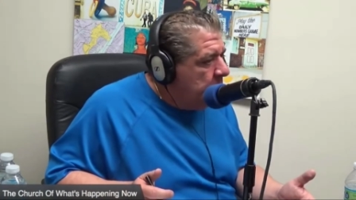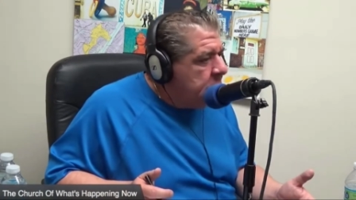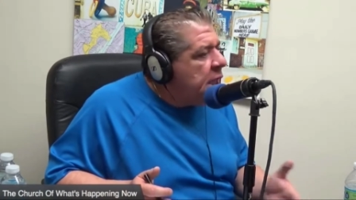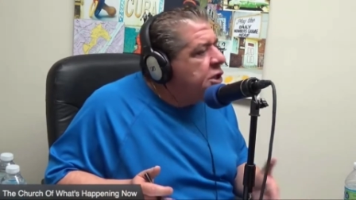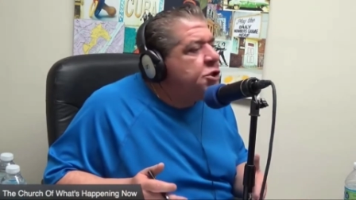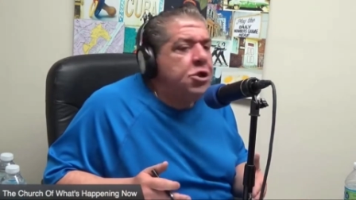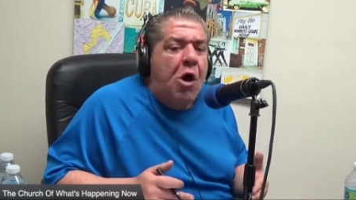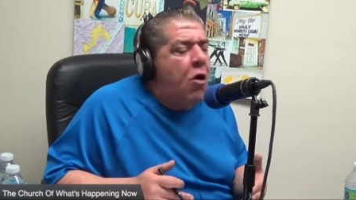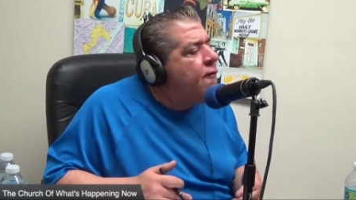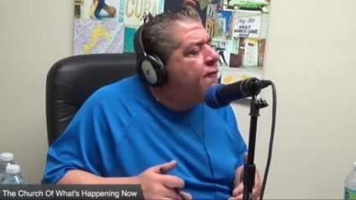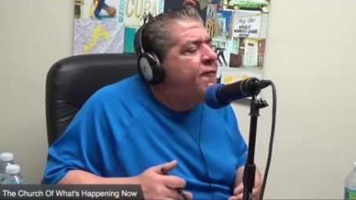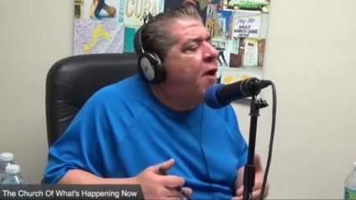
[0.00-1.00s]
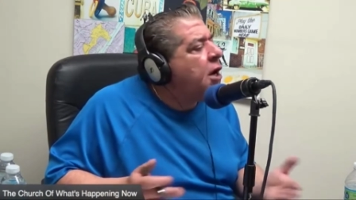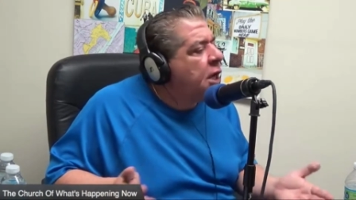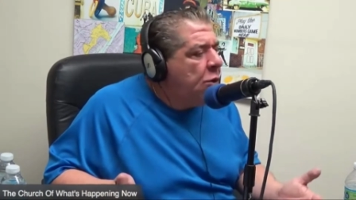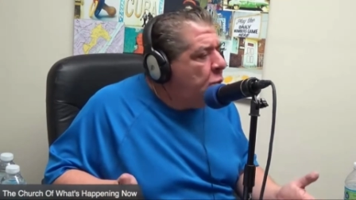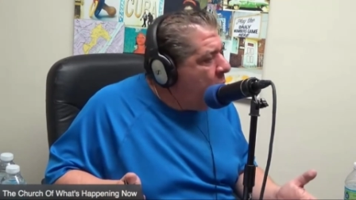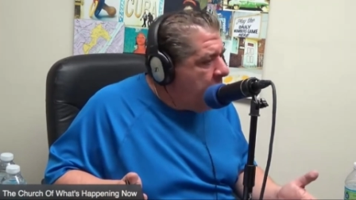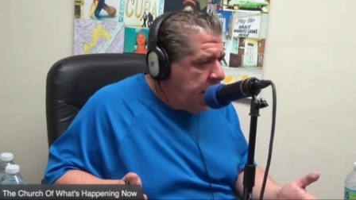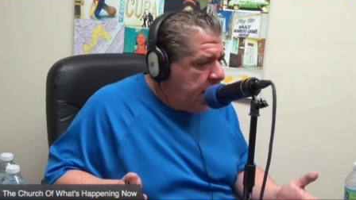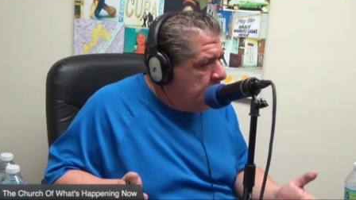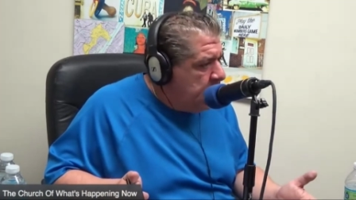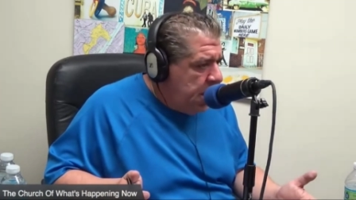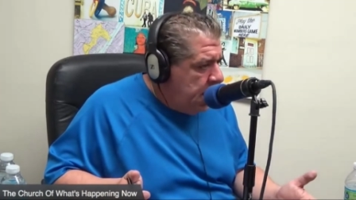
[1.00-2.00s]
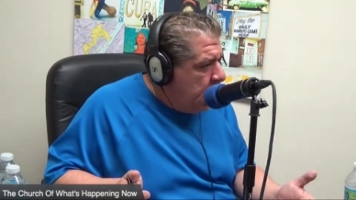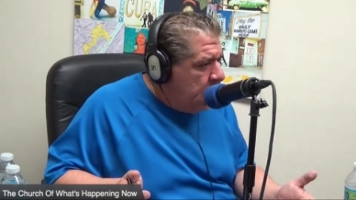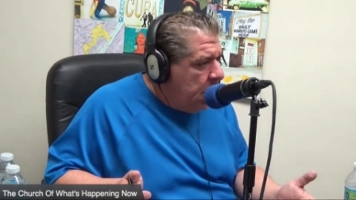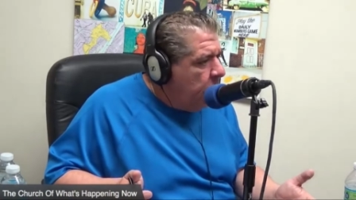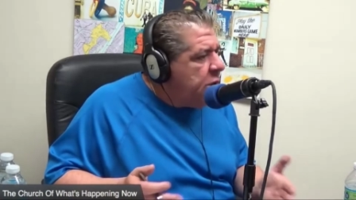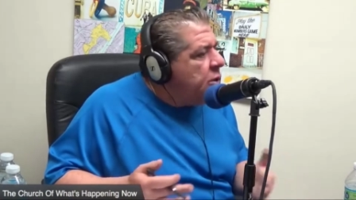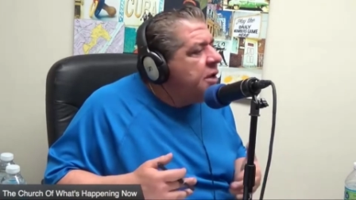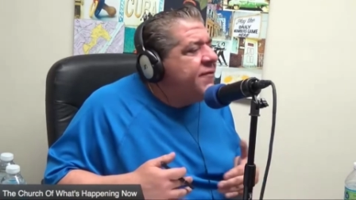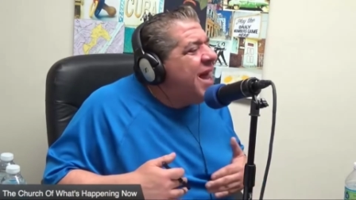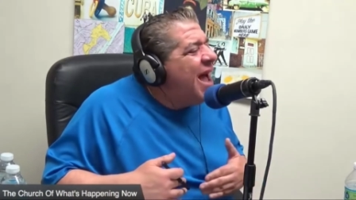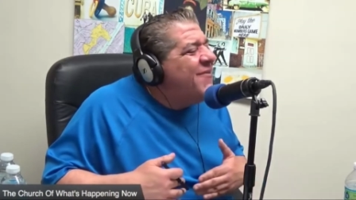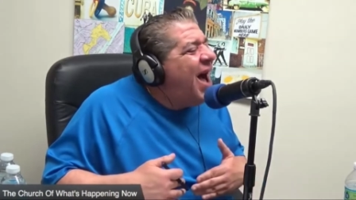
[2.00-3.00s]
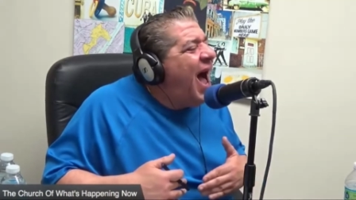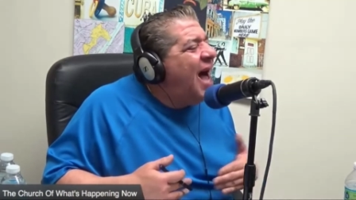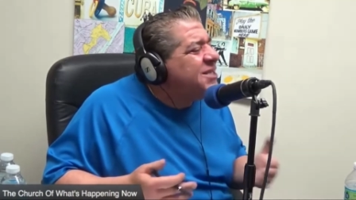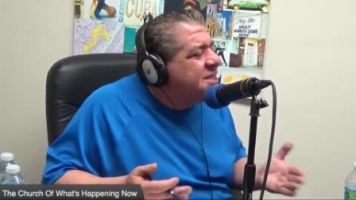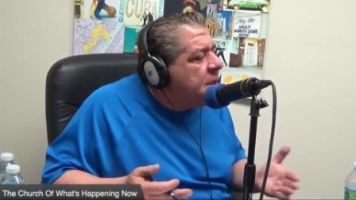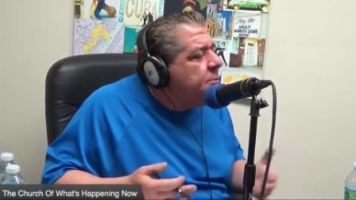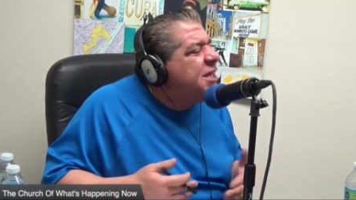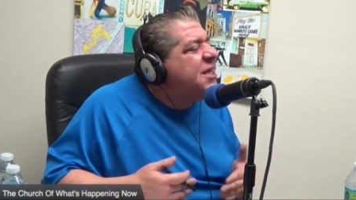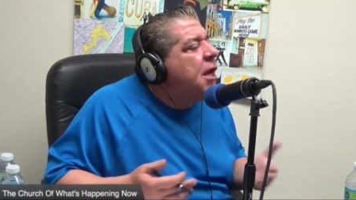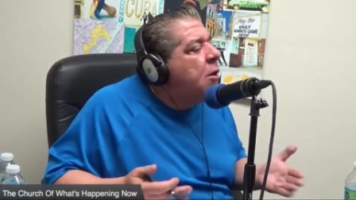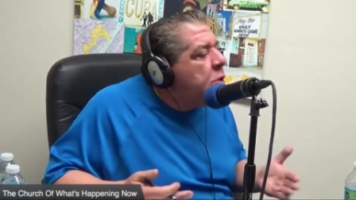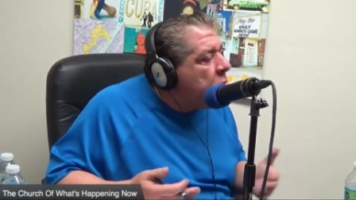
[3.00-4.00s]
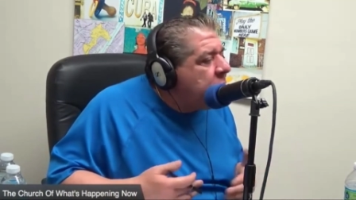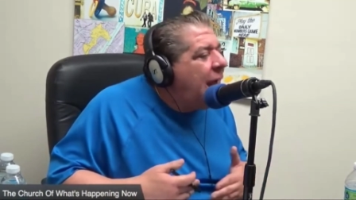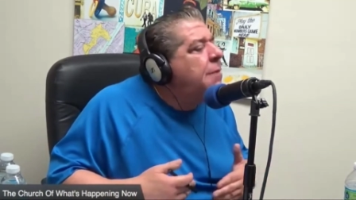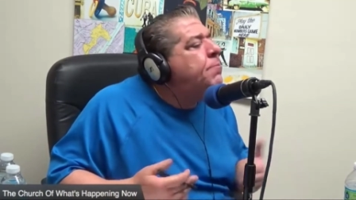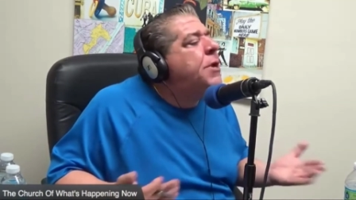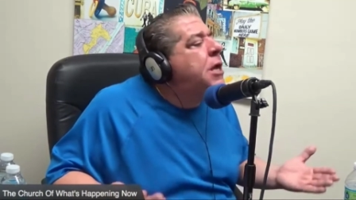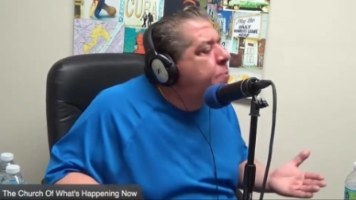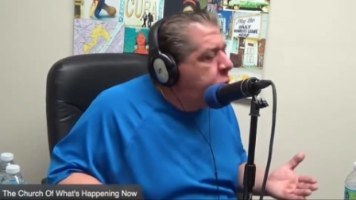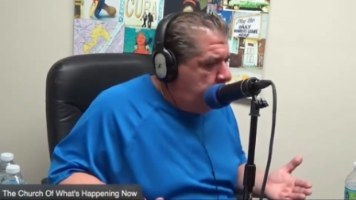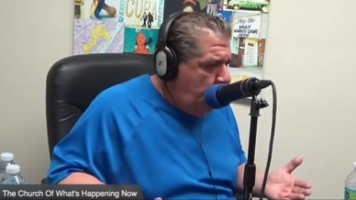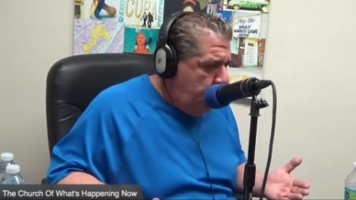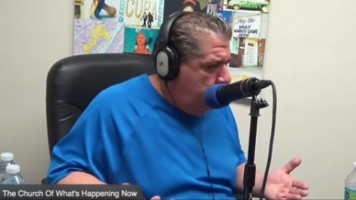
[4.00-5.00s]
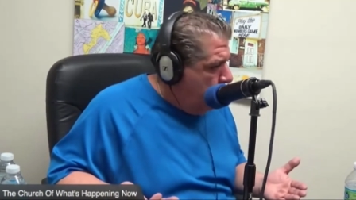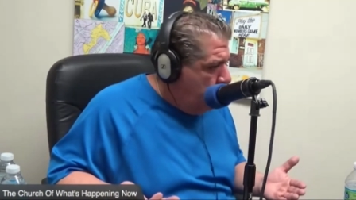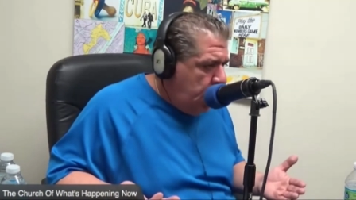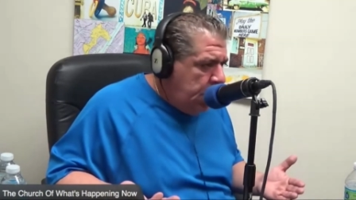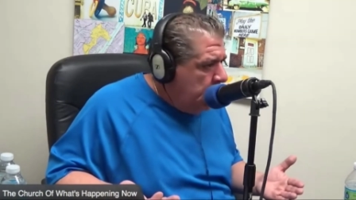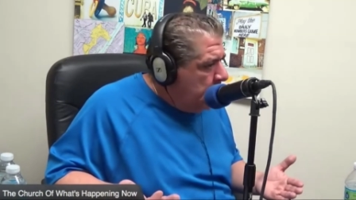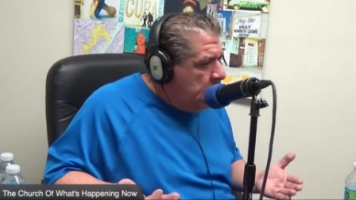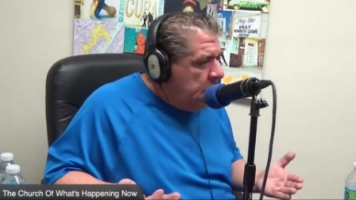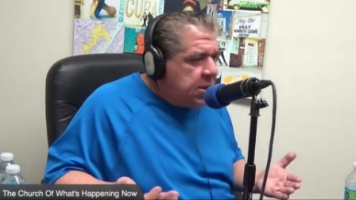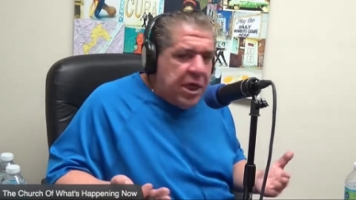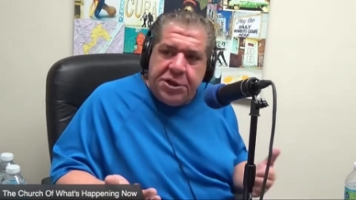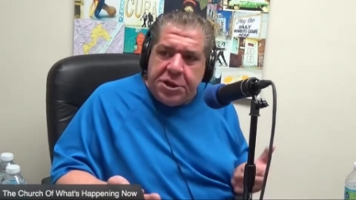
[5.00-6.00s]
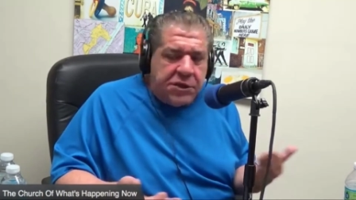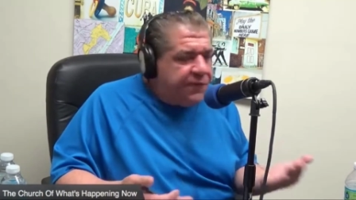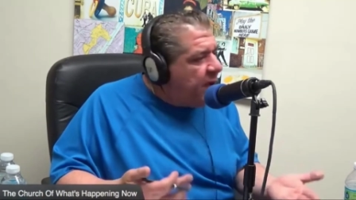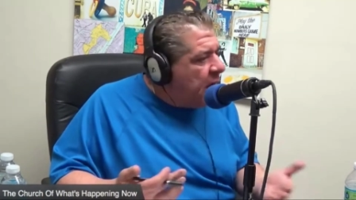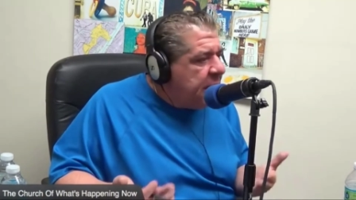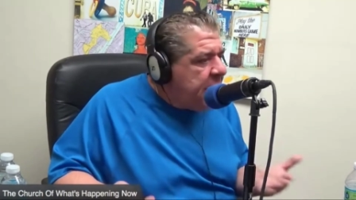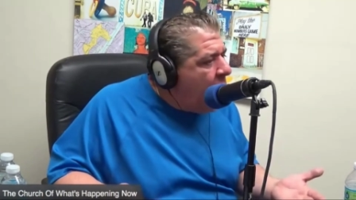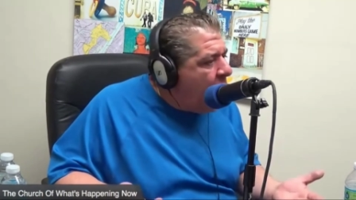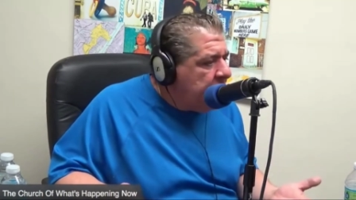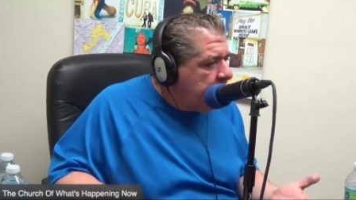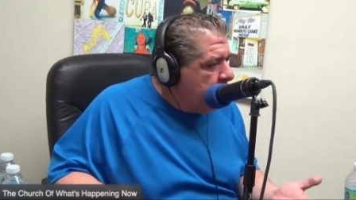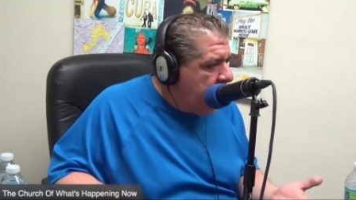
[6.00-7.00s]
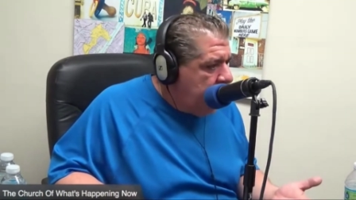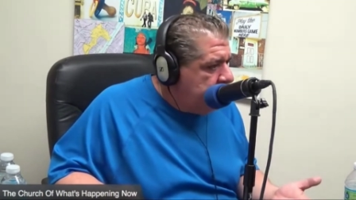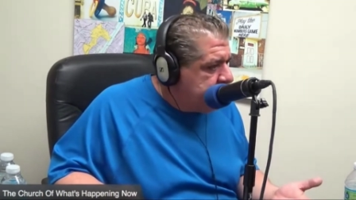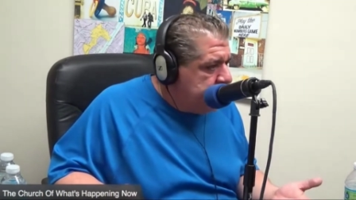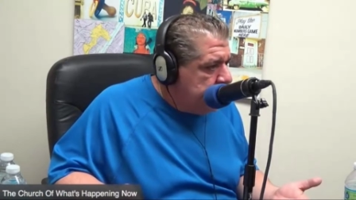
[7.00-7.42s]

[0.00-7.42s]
There's no fucking way. We don't even have Oscar material type people no more. They're just fucking holograms.